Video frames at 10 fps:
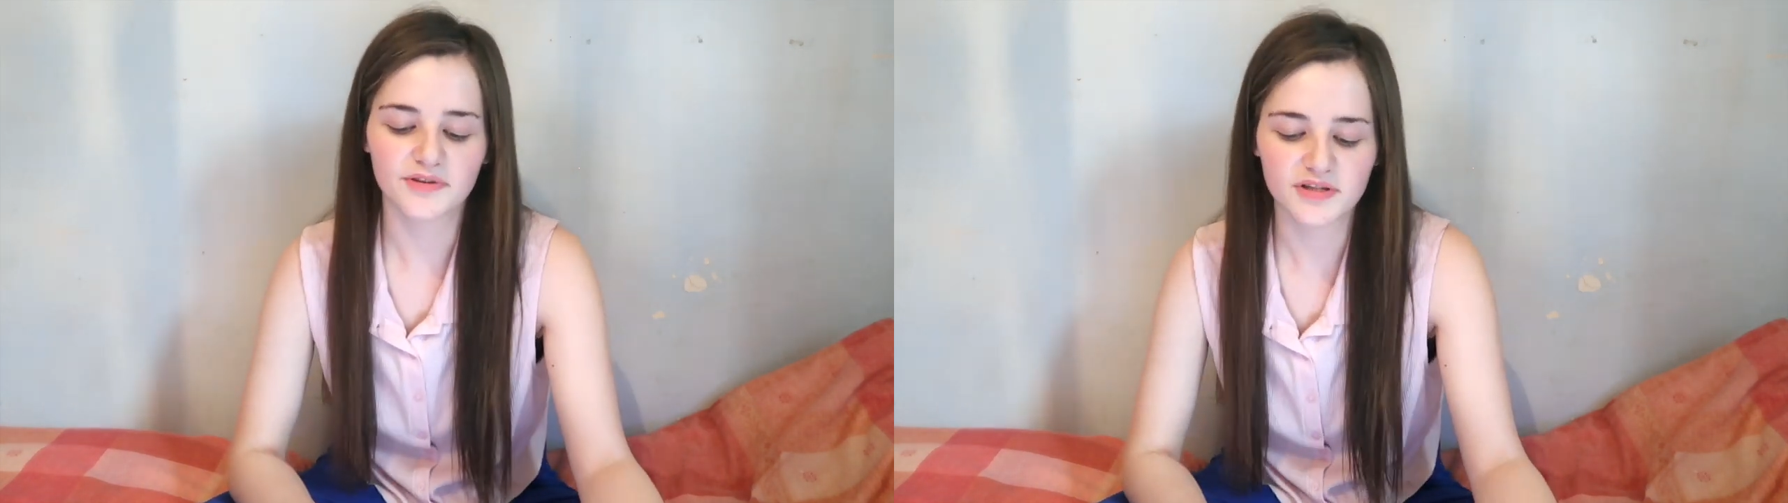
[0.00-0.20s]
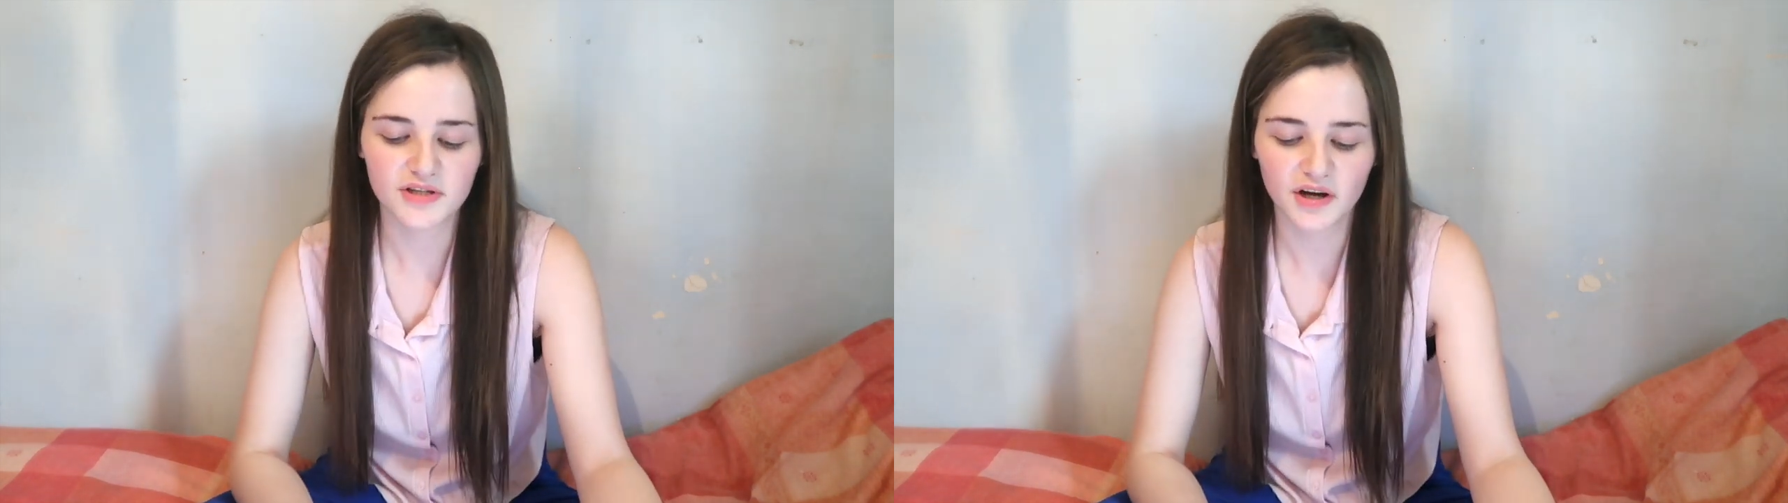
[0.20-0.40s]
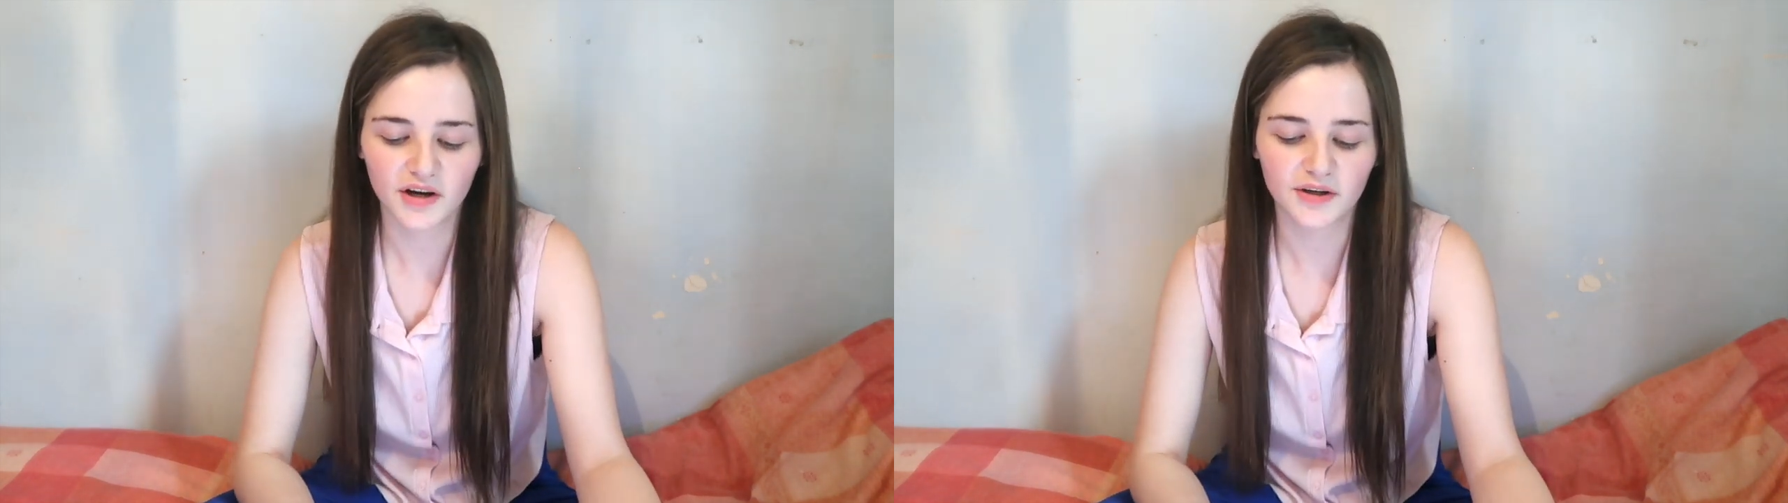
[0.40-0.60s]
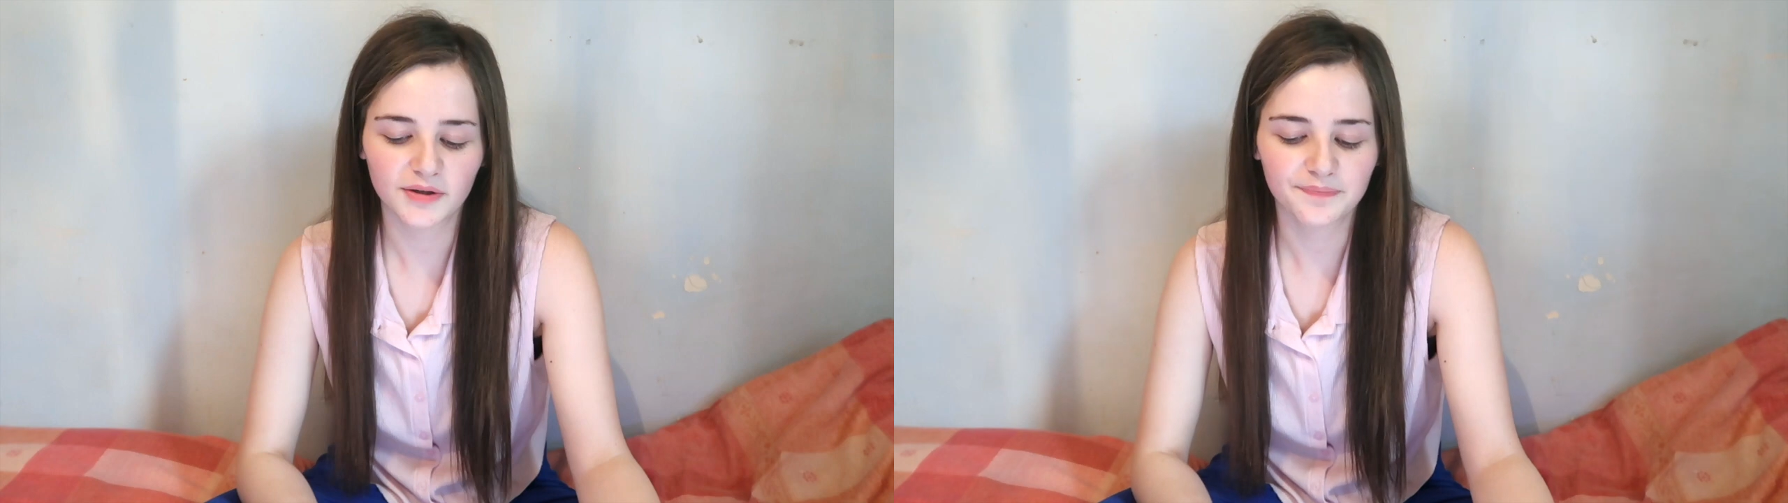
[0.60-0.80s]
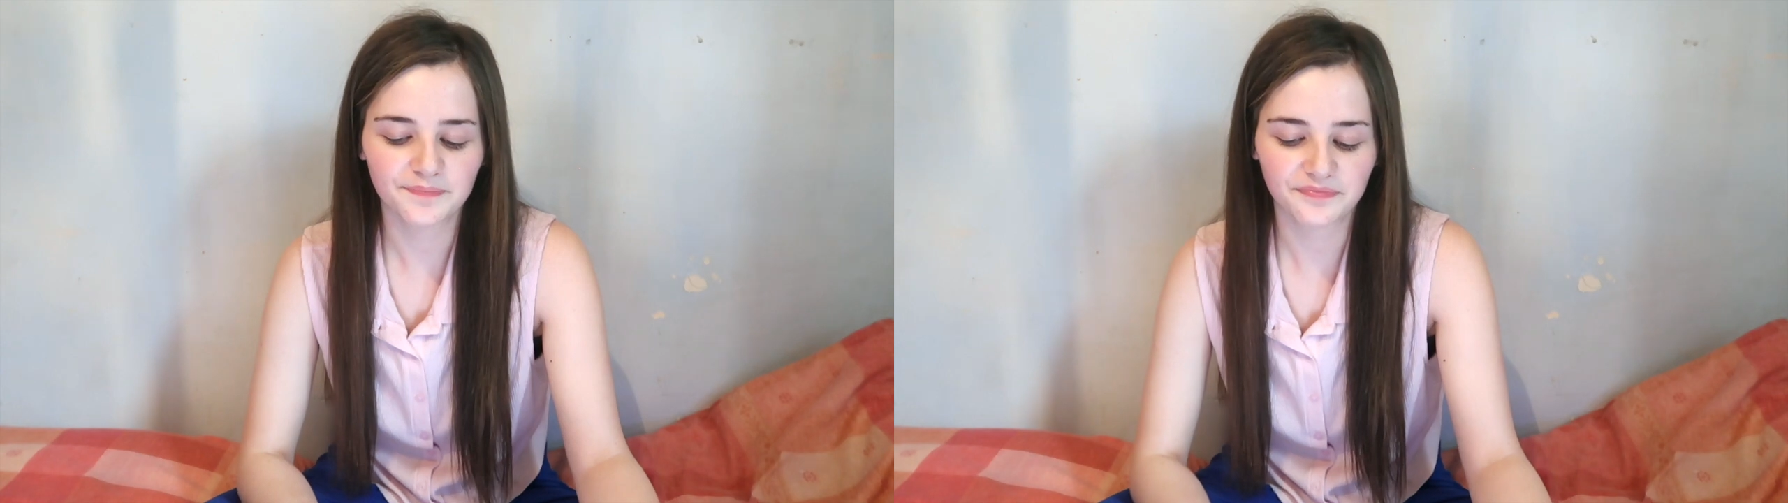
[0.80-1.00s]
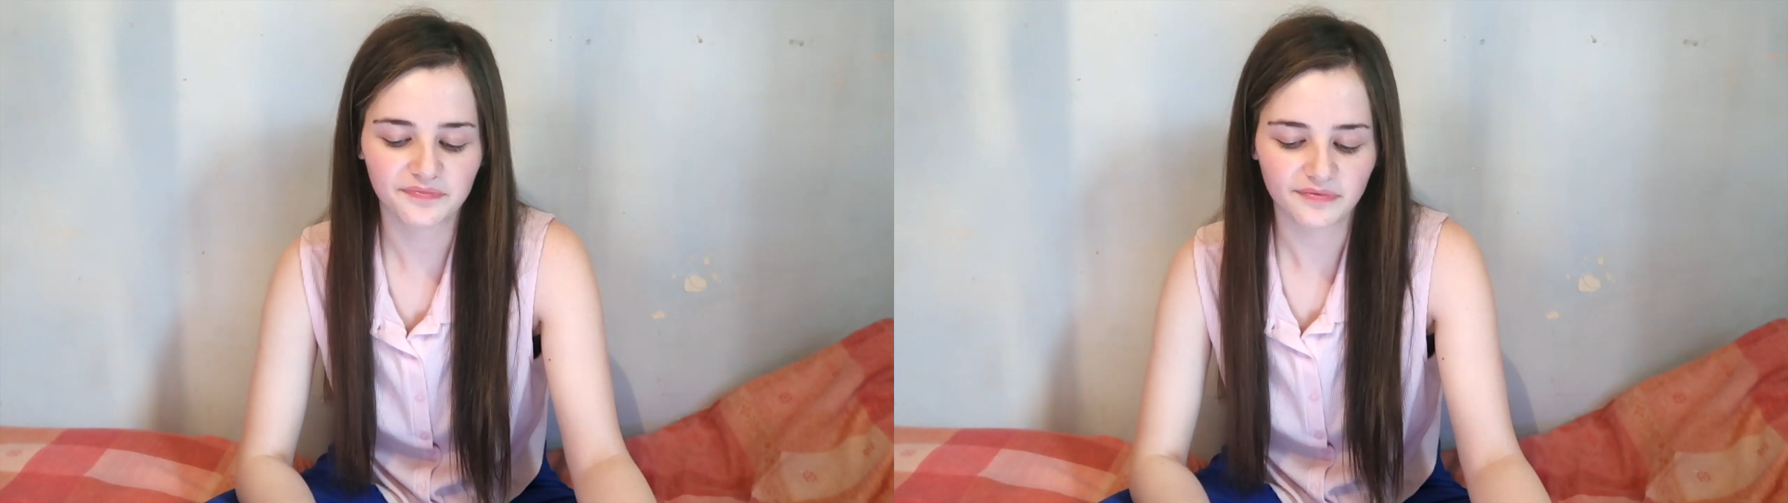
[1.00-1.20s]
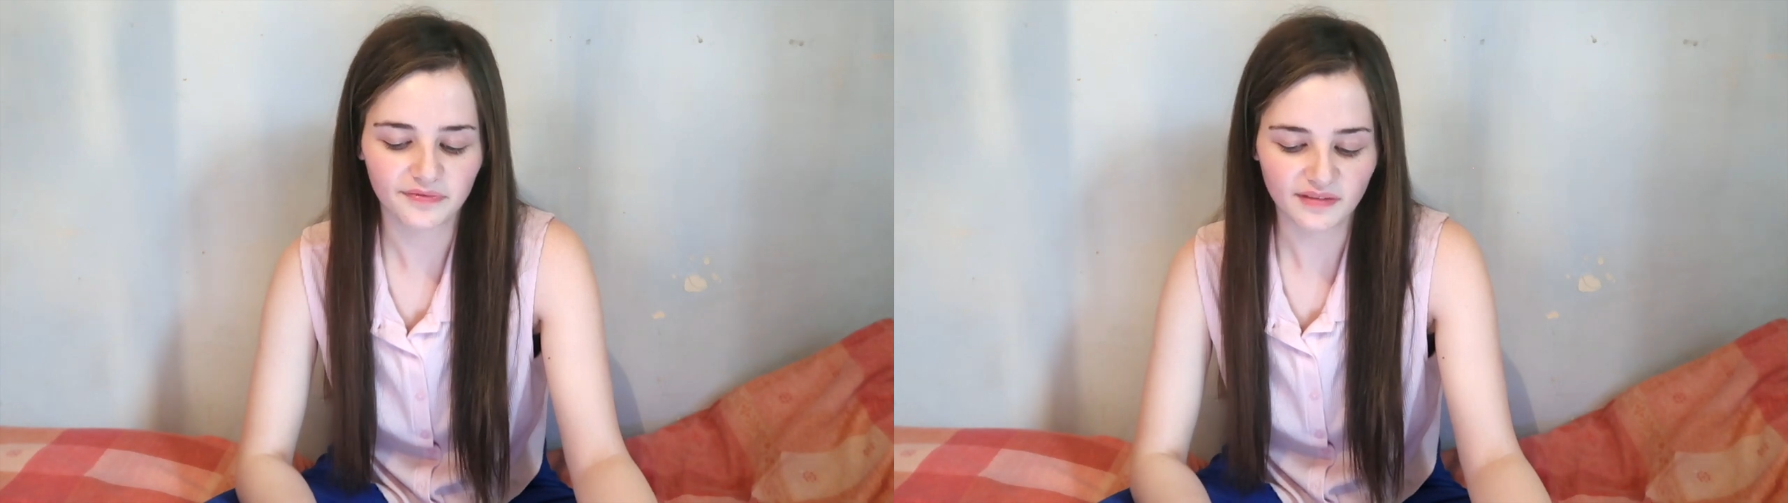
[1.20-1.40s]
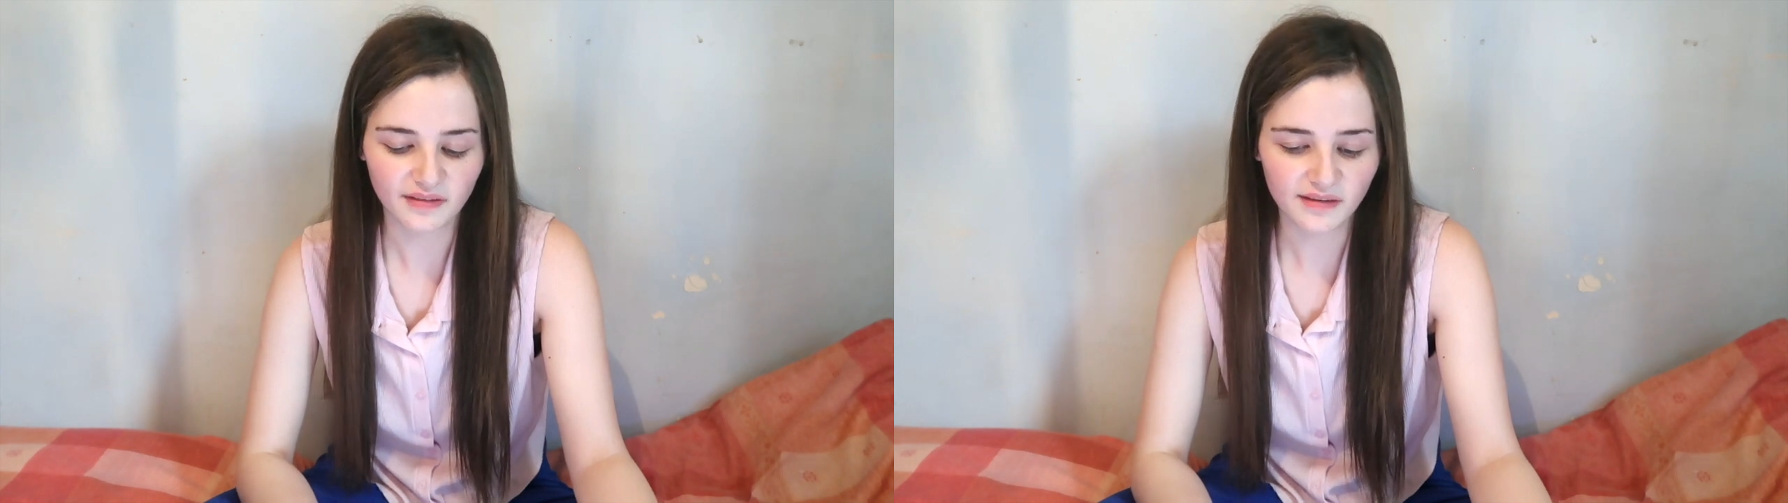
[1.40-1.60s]
So
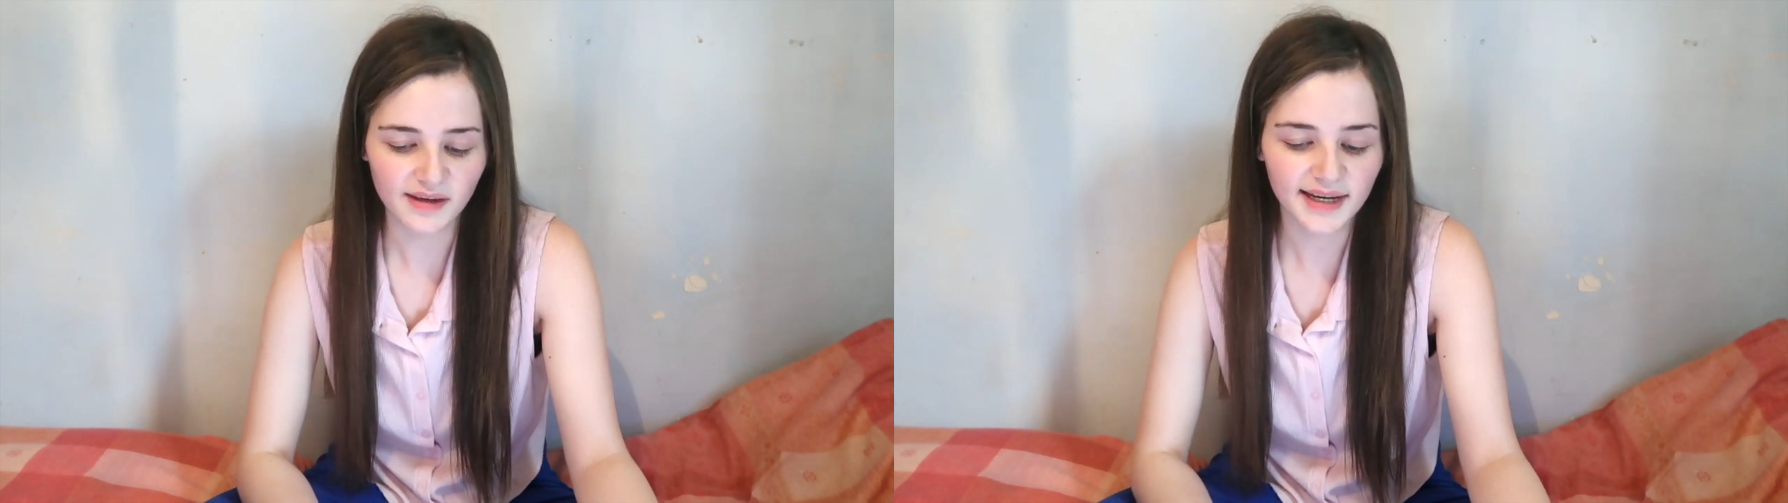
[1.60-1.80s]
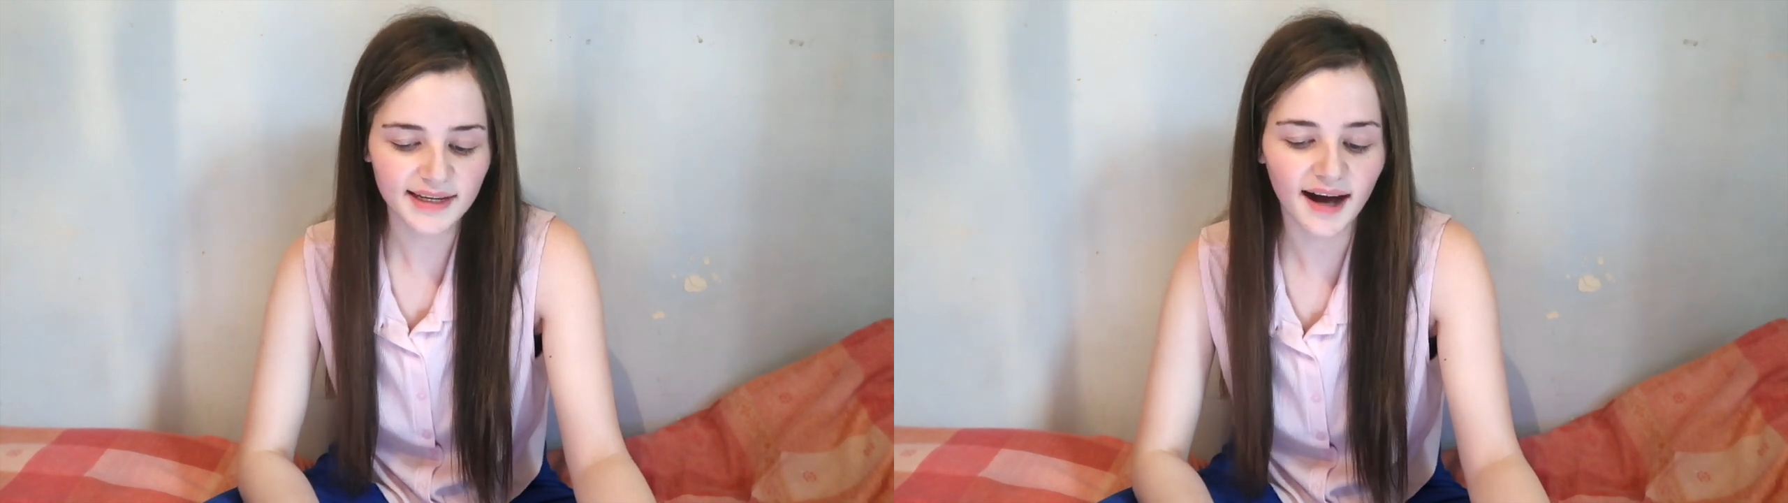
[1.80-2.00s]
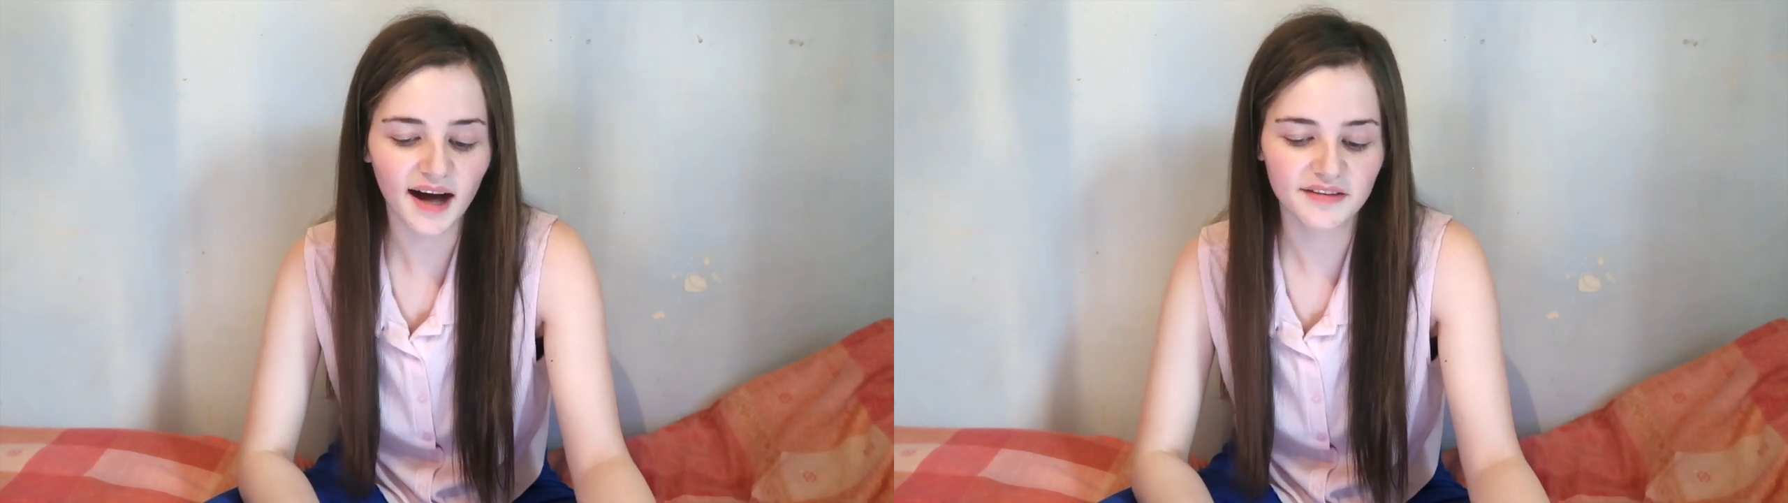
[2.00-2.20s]
yeah,